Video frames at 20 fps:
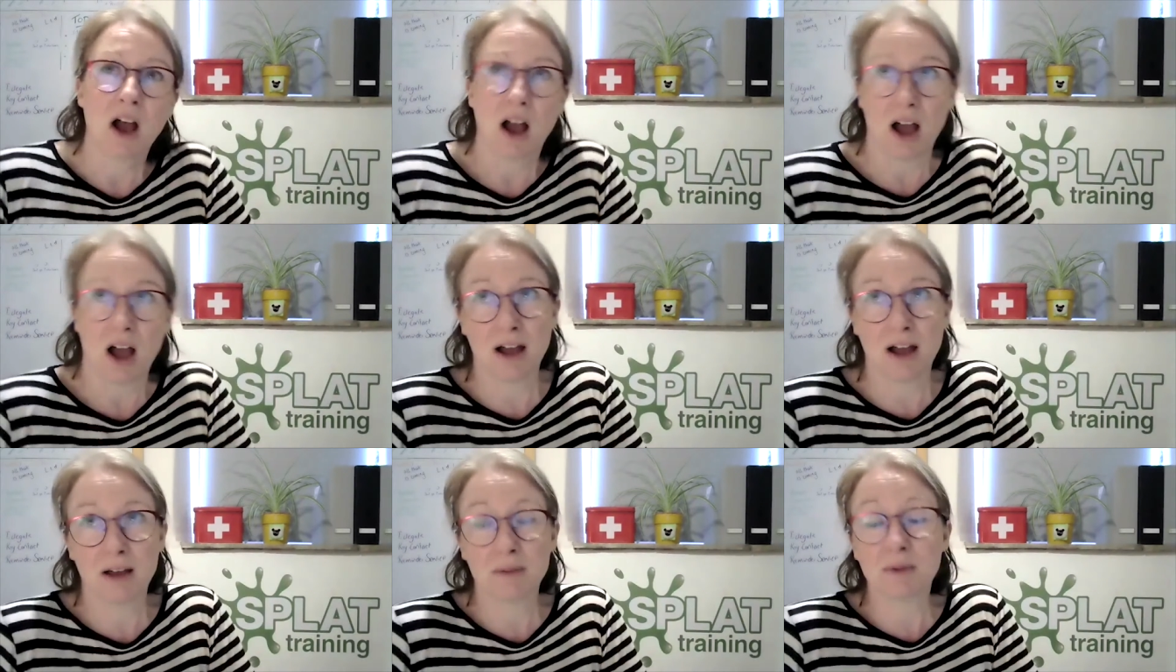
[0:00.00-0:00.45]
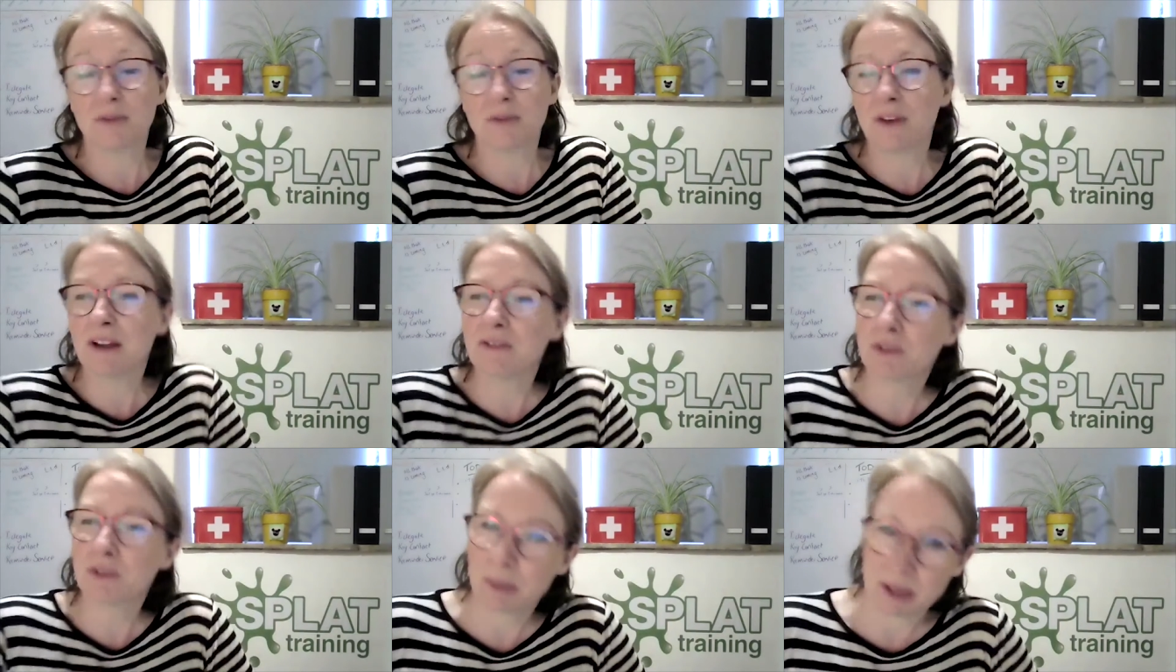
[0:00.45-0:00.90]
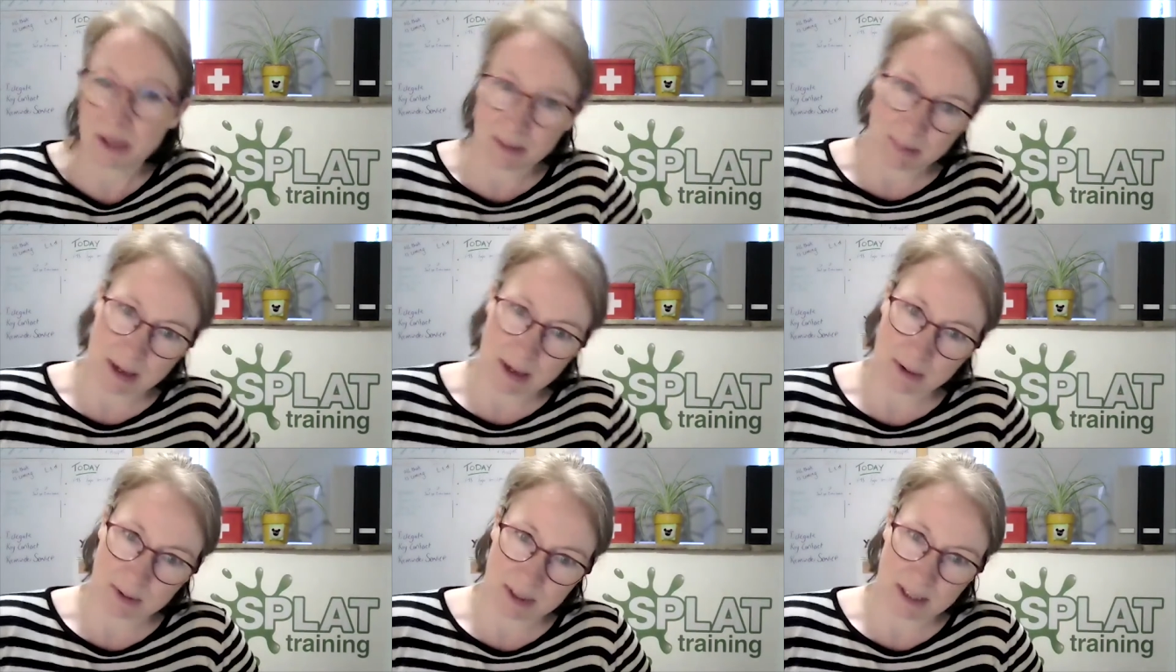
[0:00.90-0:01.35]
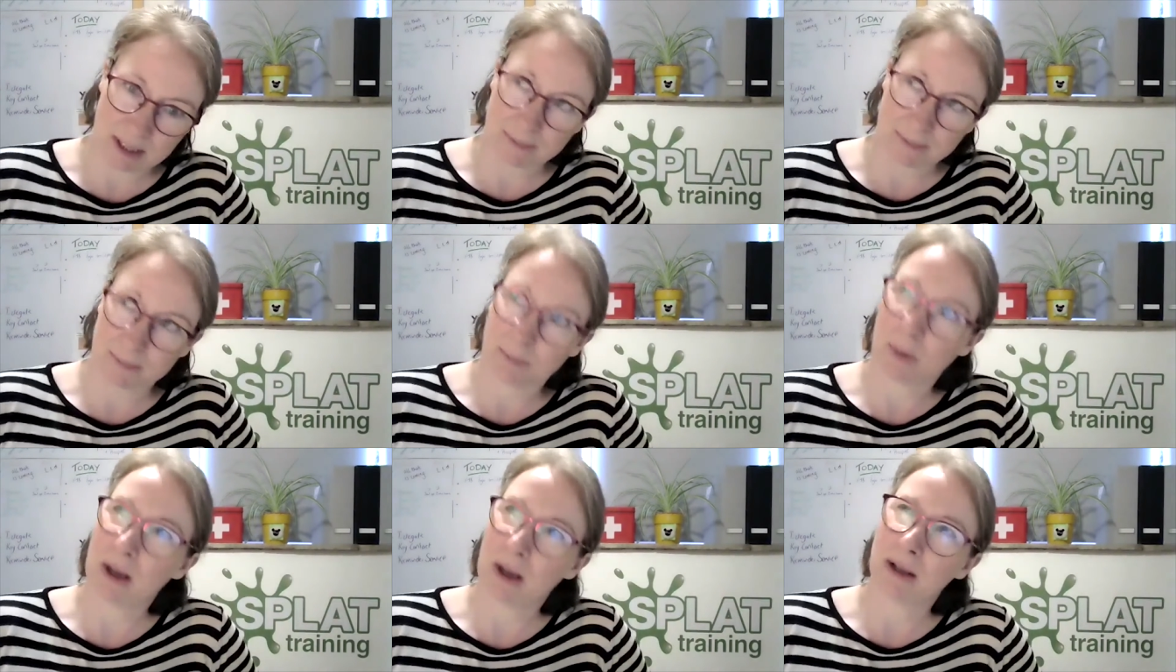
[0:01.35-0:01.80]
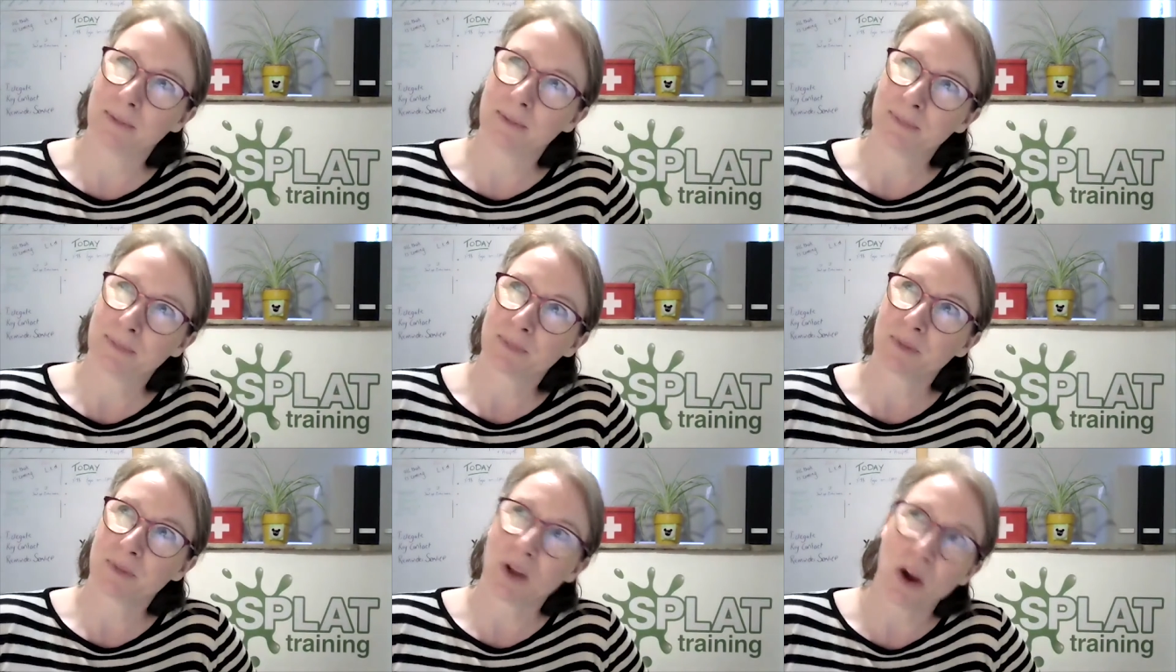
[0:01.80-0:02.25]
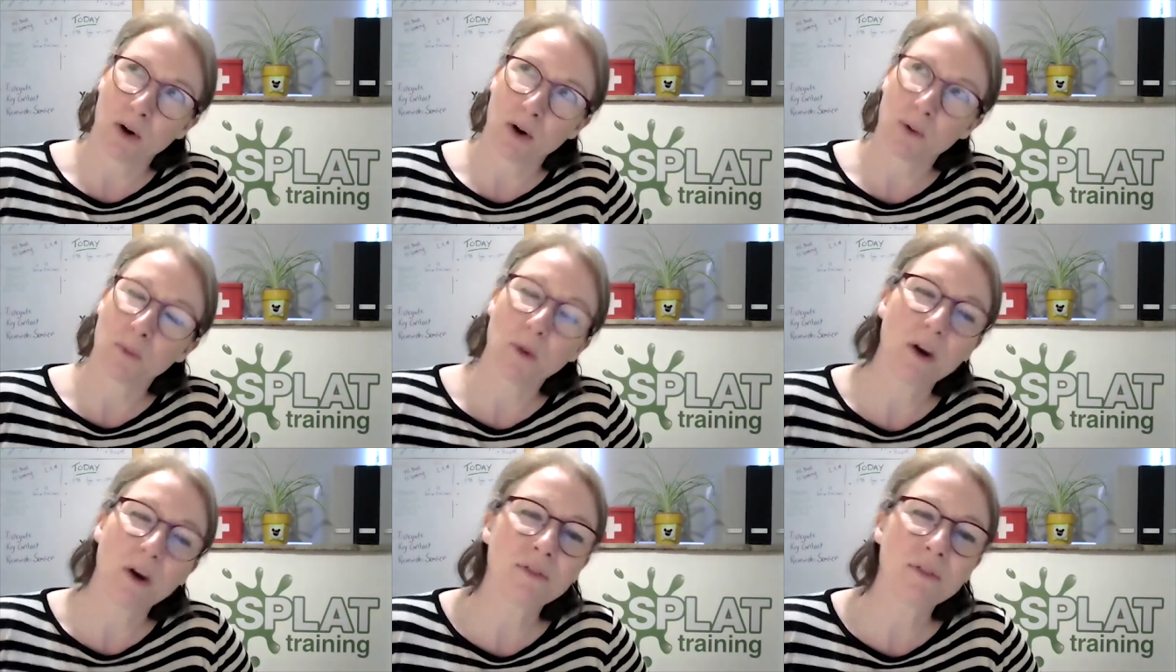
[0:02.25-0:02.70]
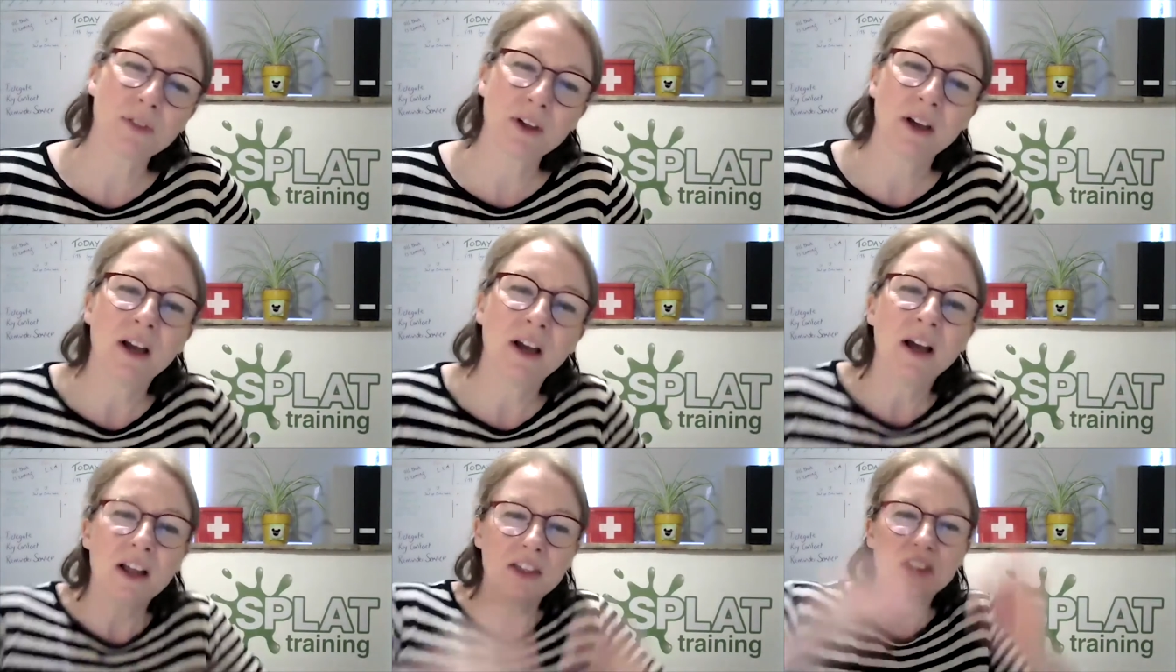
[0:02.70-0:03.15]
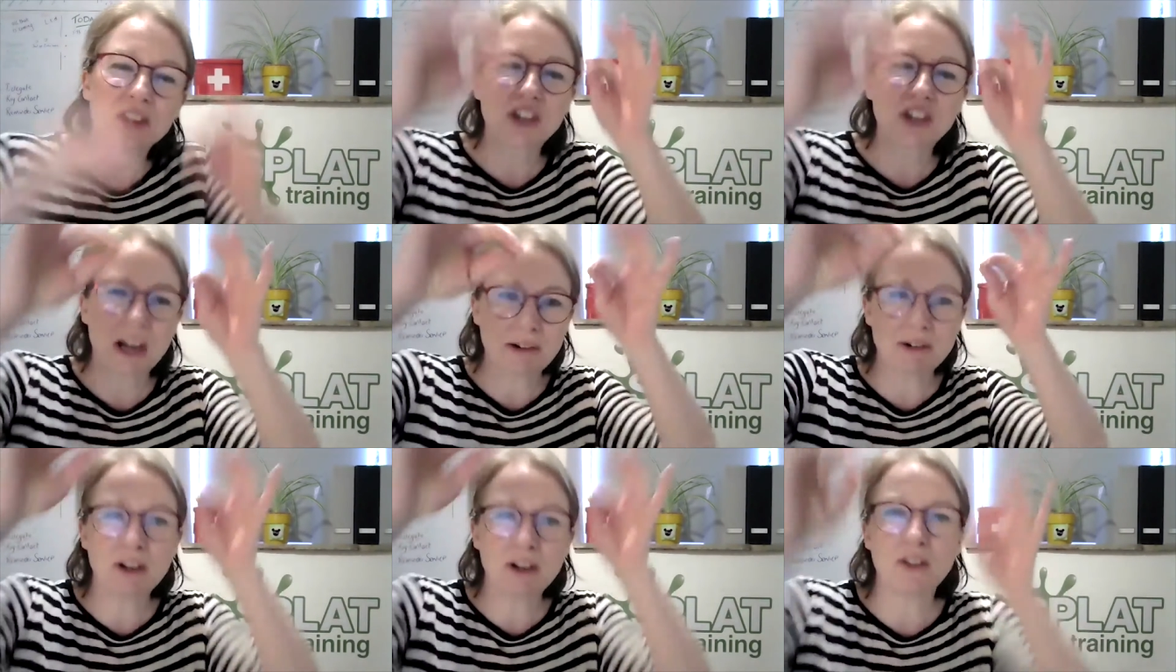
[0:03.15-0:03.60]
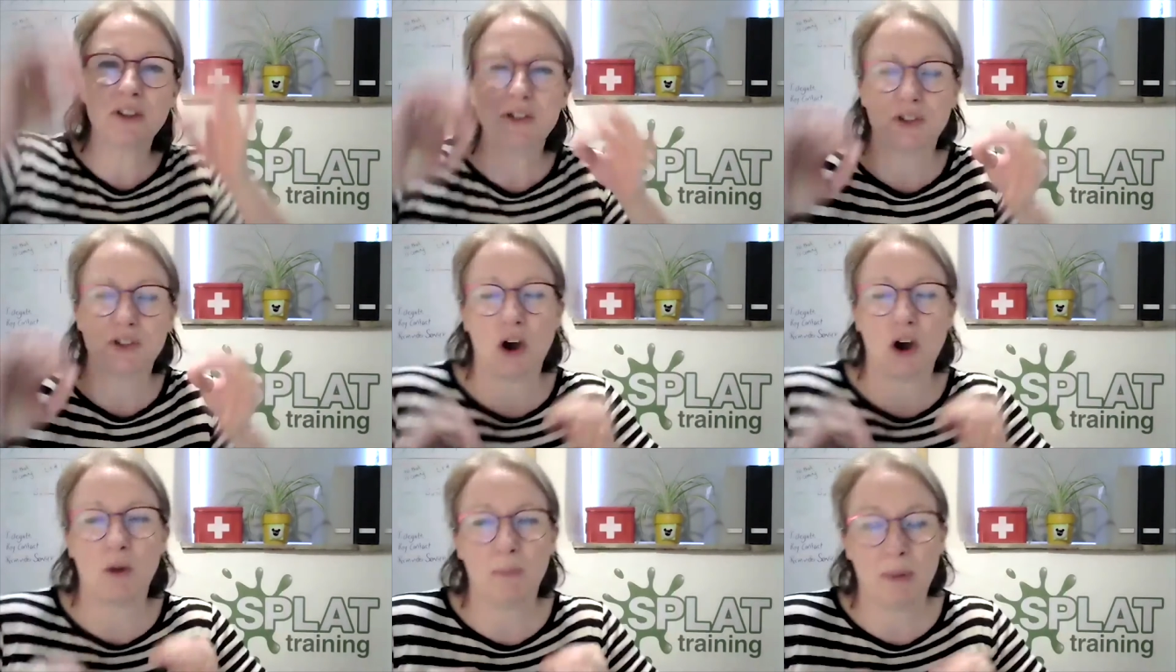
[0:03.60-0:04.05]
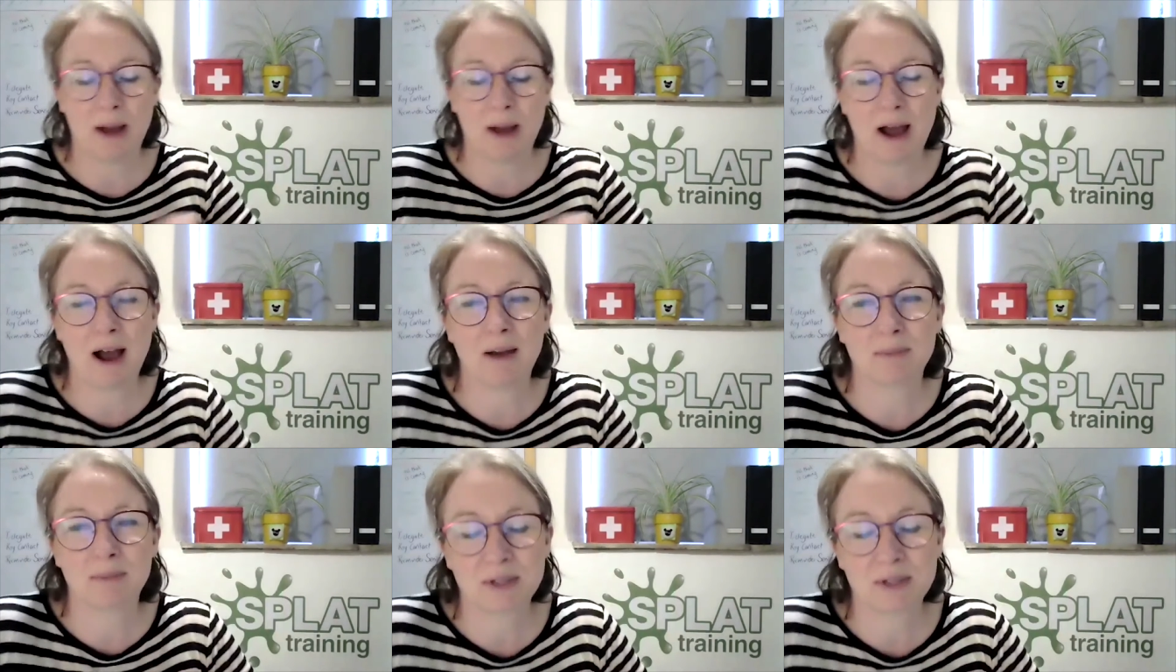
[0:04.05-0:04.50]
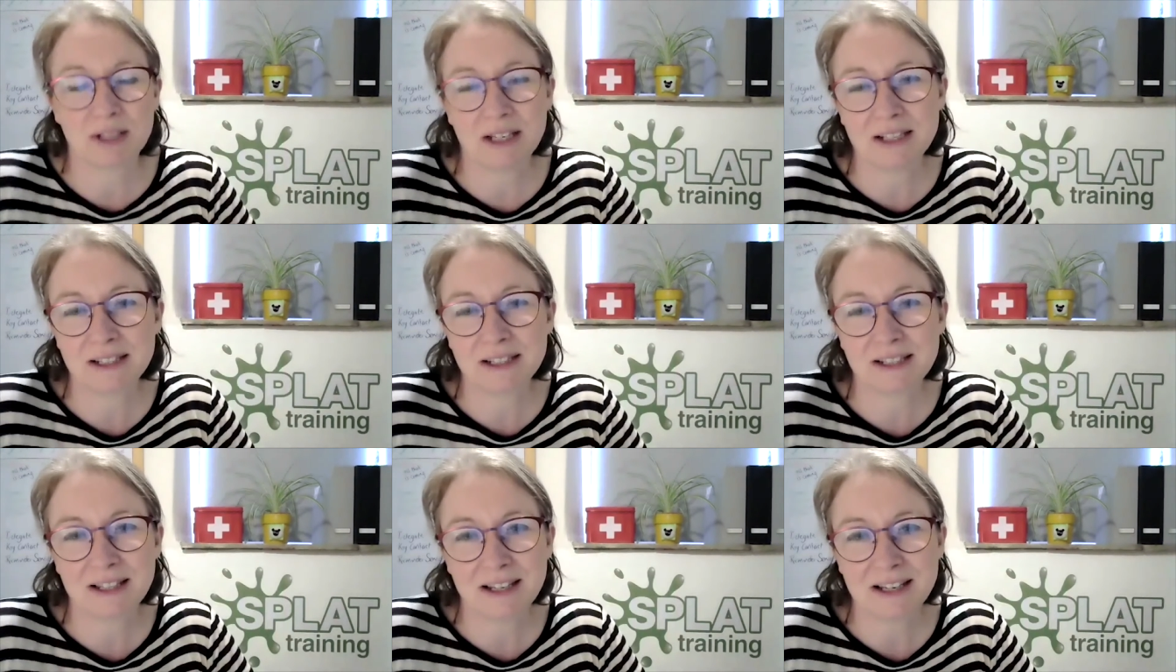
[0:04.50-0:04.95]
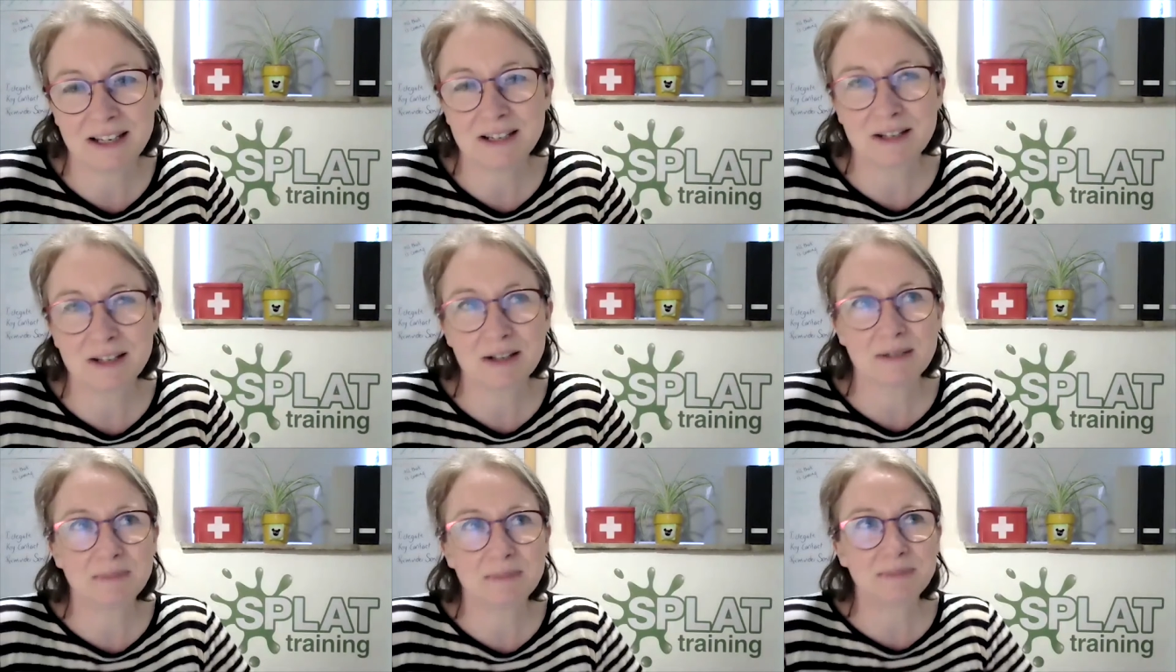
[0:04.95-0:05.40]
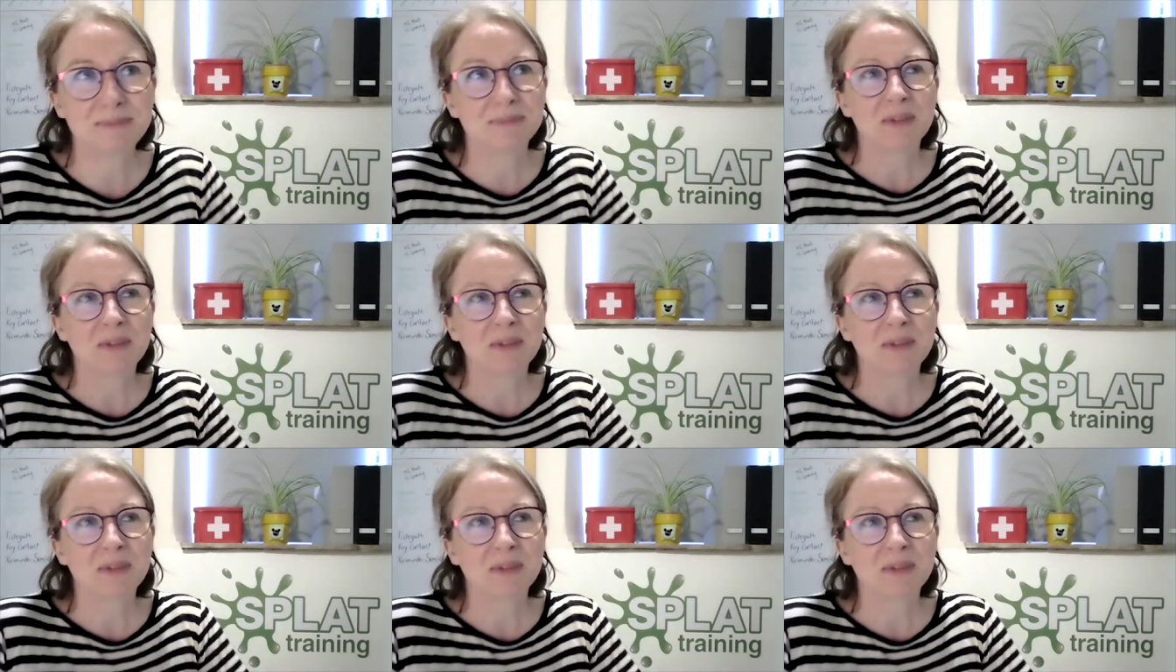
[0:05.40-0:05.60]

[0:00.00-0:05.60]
My favourite bit about it, well, no, one of the cherry on the top perhaps is the